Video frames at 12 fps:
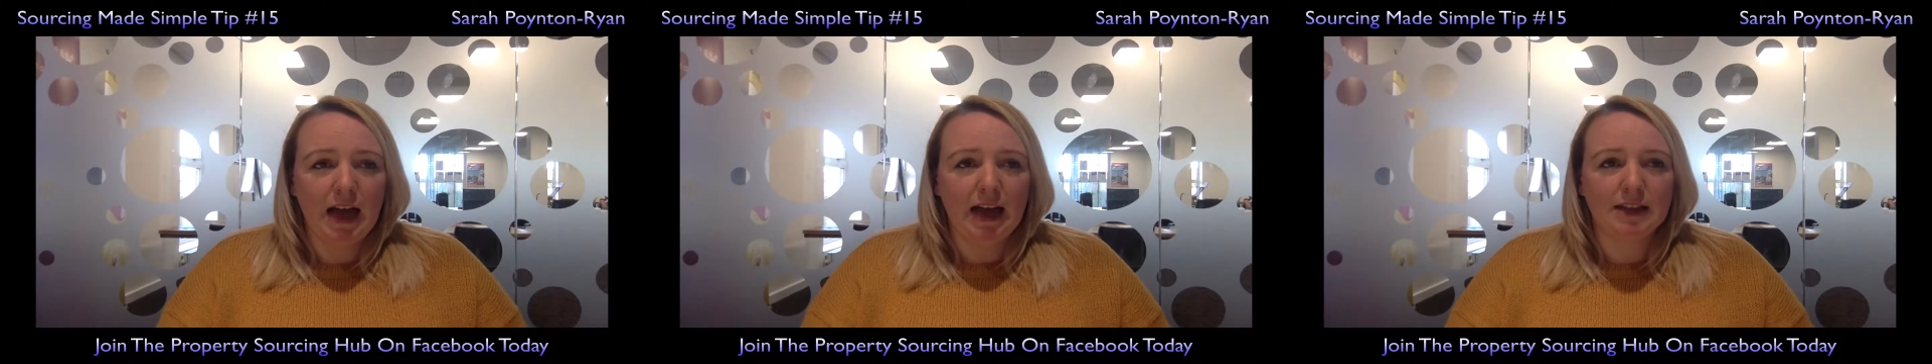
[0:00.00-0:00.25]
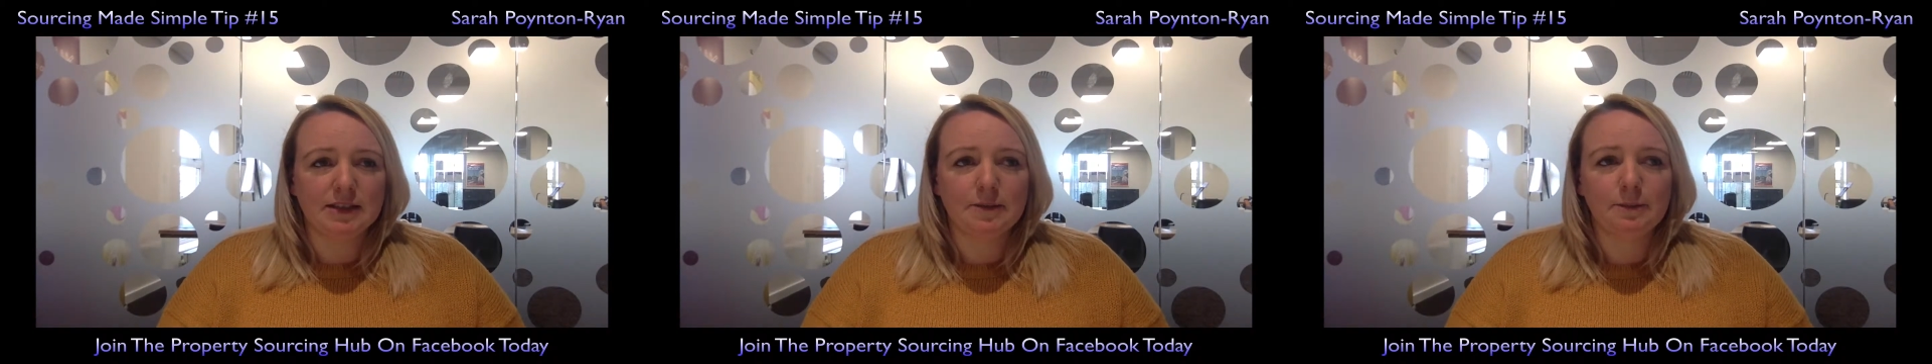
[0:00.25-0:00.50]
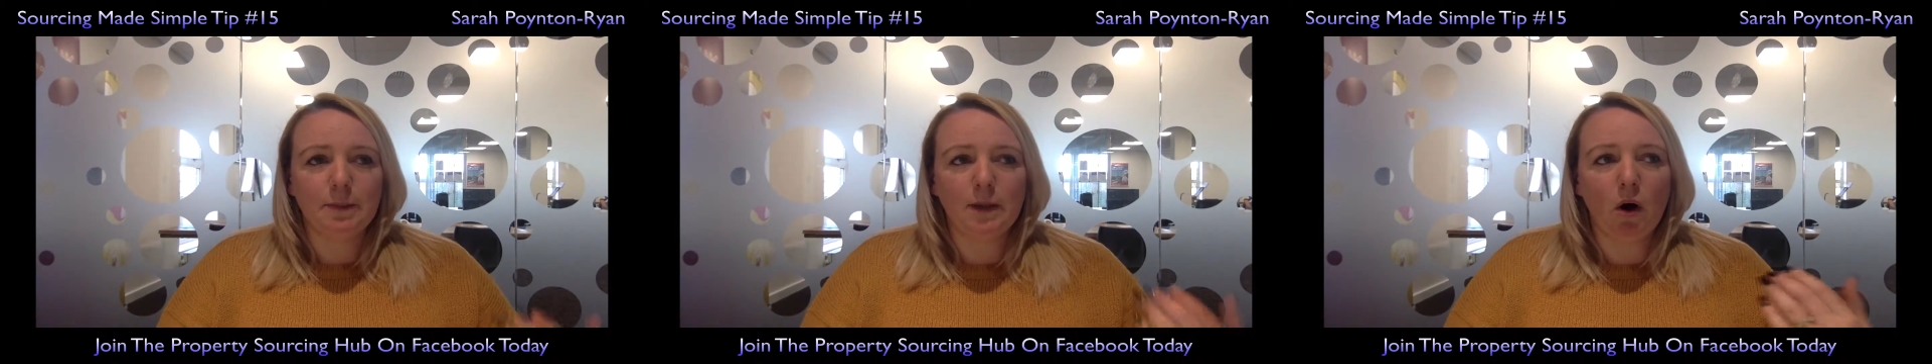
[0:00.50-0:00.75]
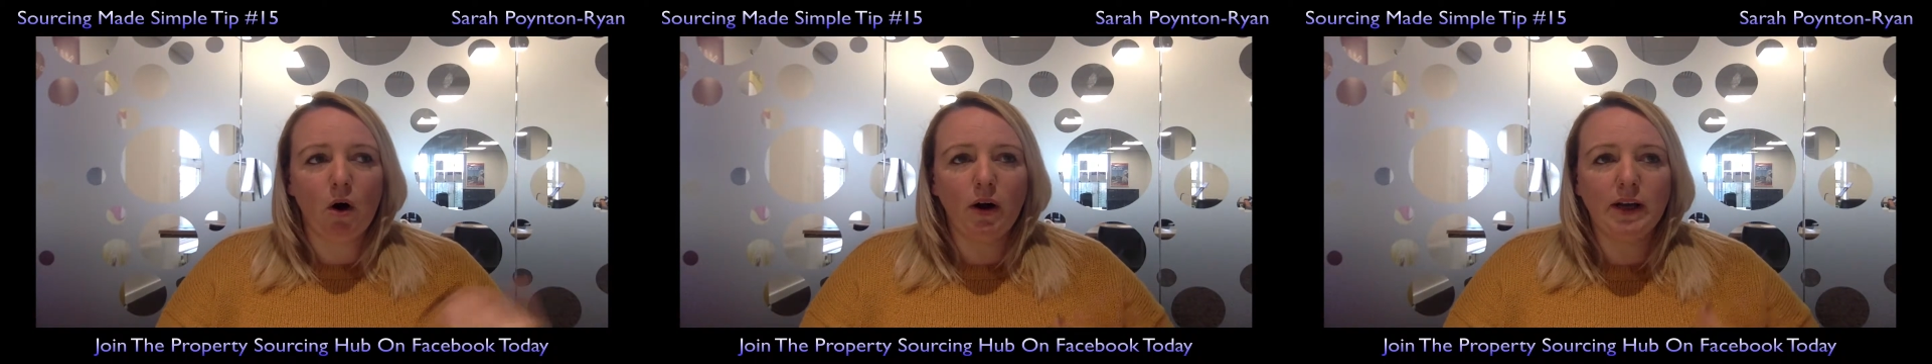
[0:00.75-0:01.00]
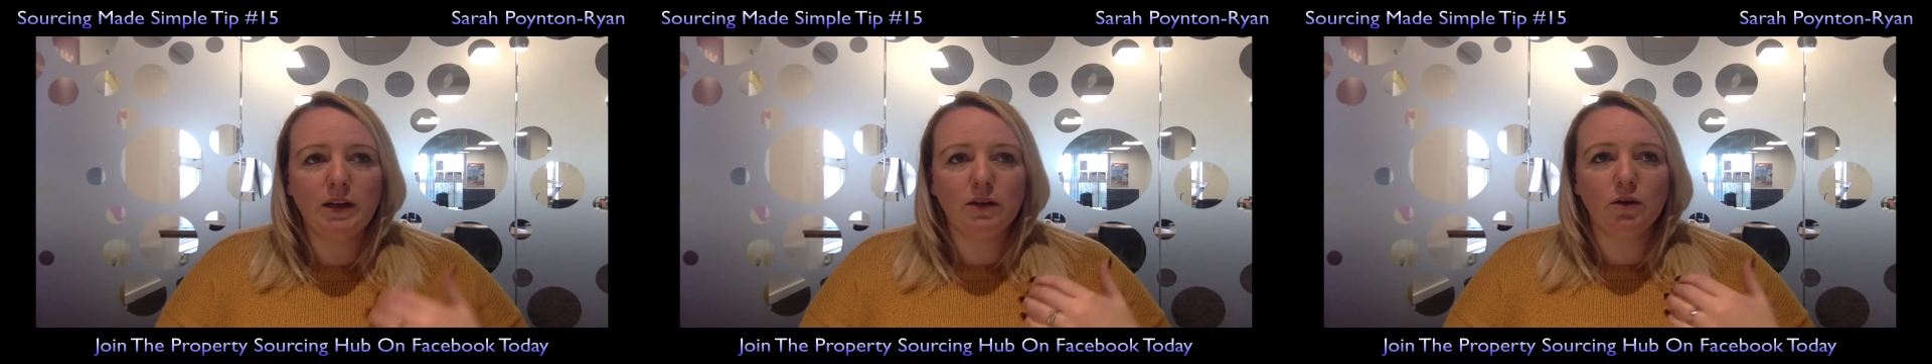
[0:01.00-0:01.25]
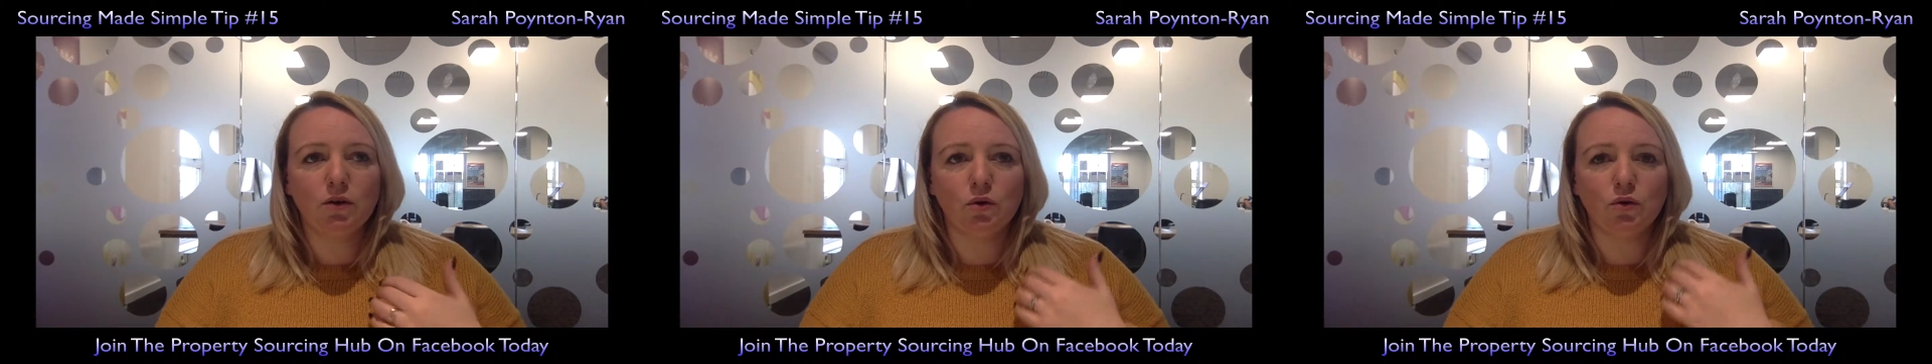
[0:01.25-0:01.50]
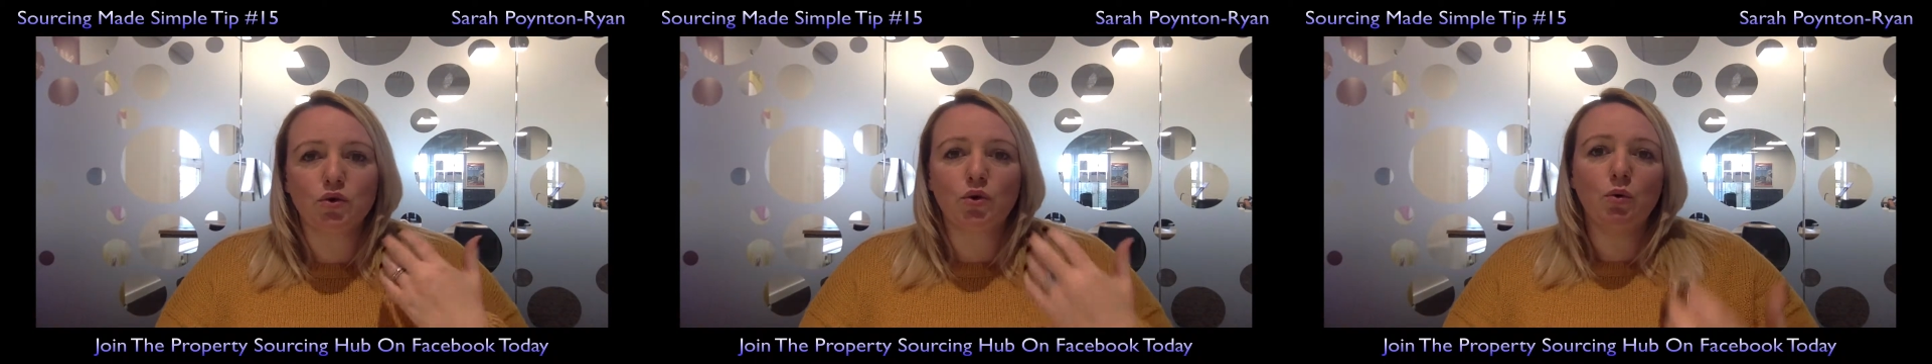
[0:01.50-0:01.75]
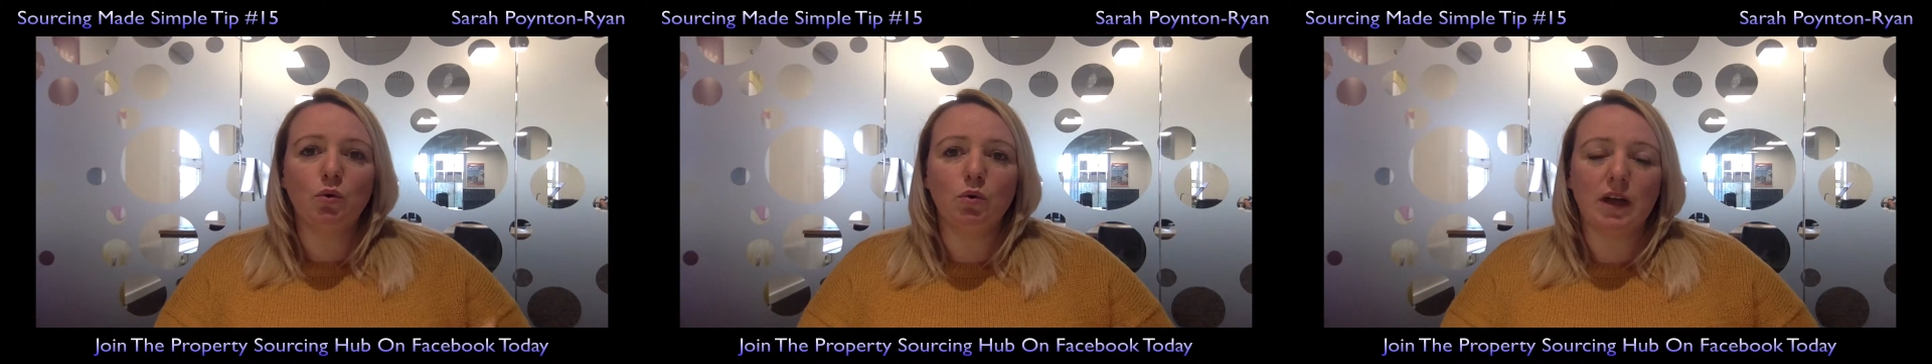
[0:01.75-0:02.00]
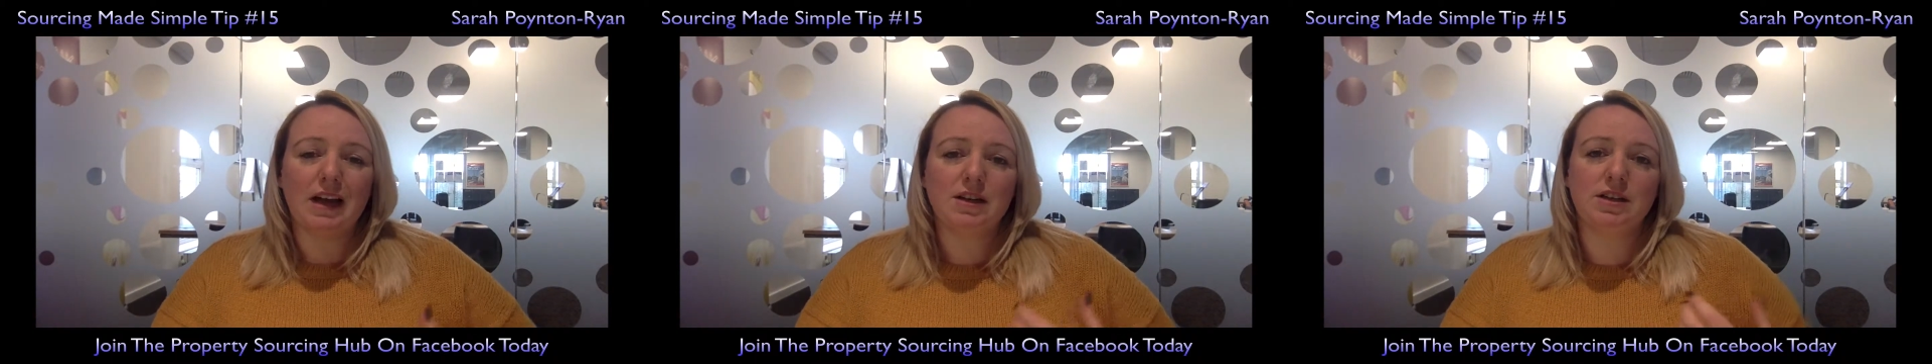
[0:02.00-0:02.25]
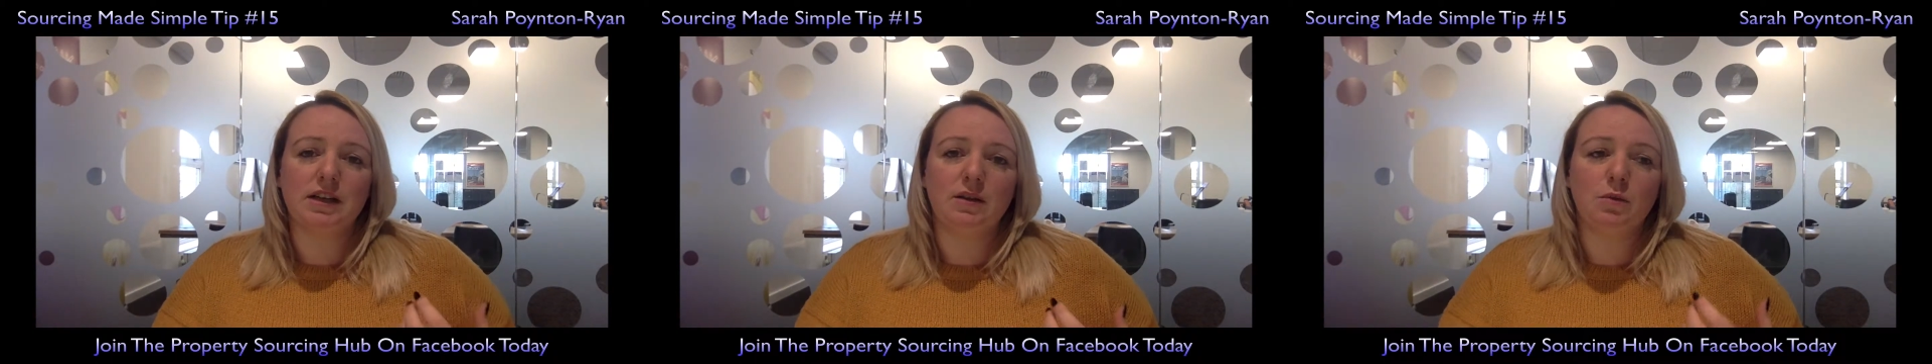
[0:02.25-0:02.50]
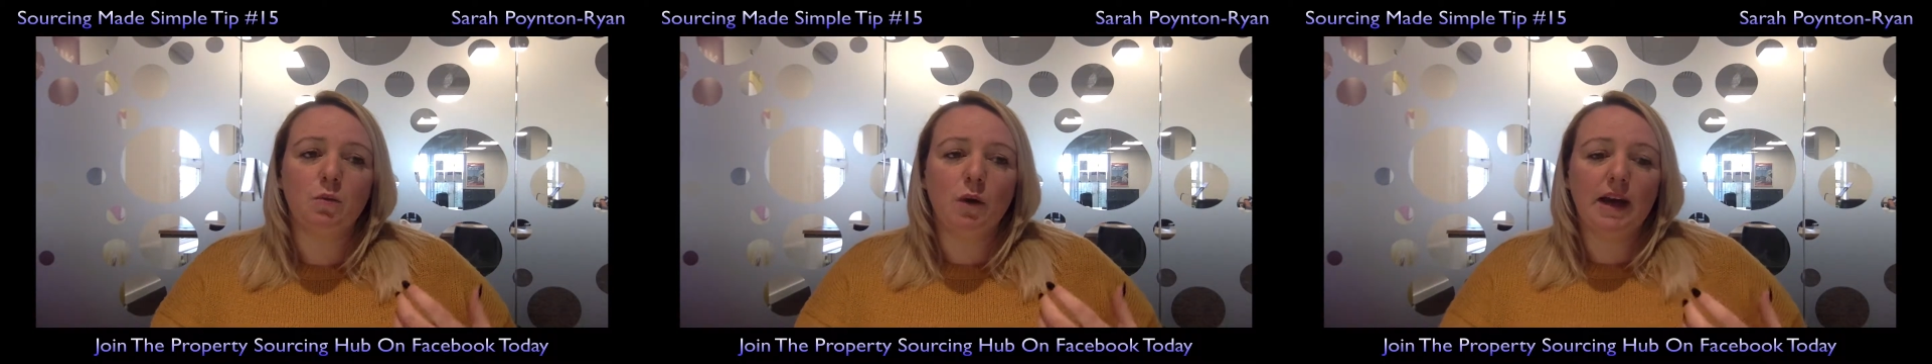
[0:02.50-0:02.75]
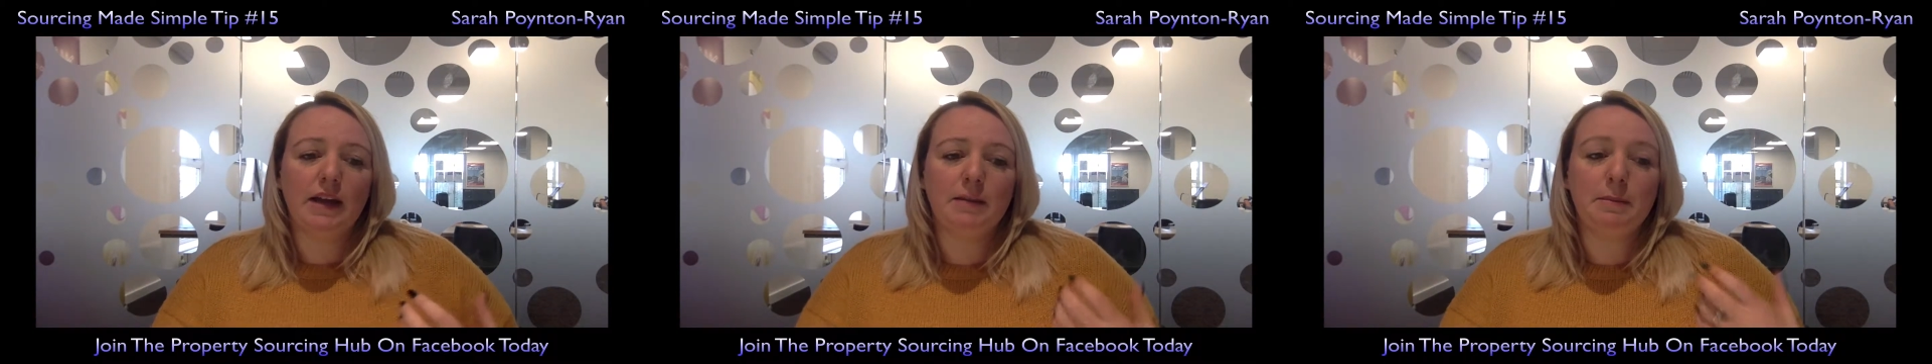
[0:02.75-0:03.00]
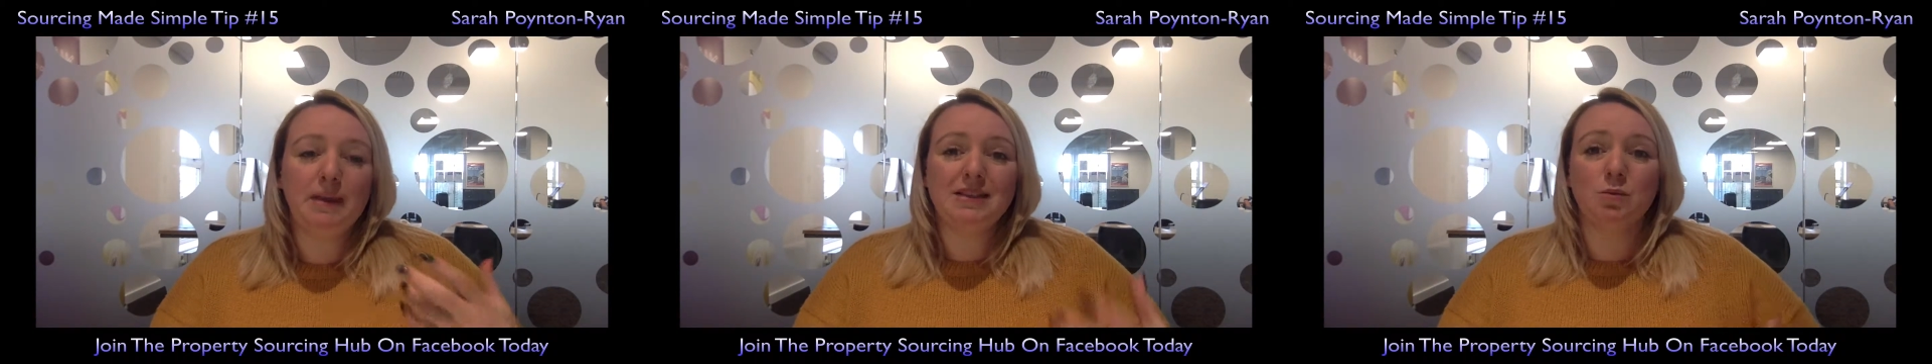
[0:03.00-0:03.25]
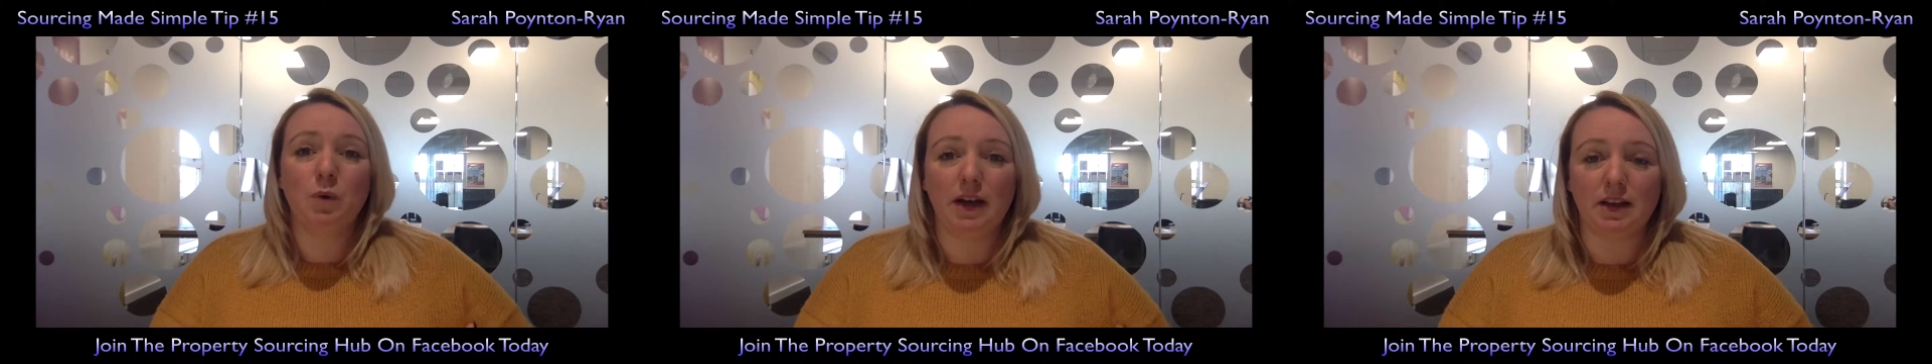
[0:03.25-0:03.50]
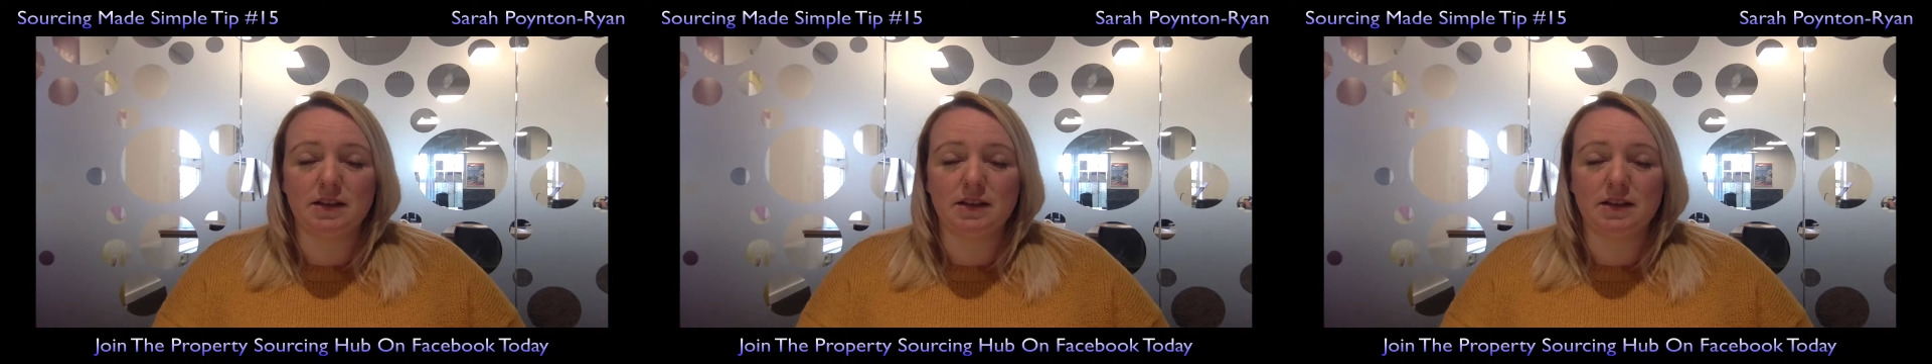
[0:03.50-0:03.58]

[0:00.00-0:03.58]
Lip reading: and I got taught that actually the best way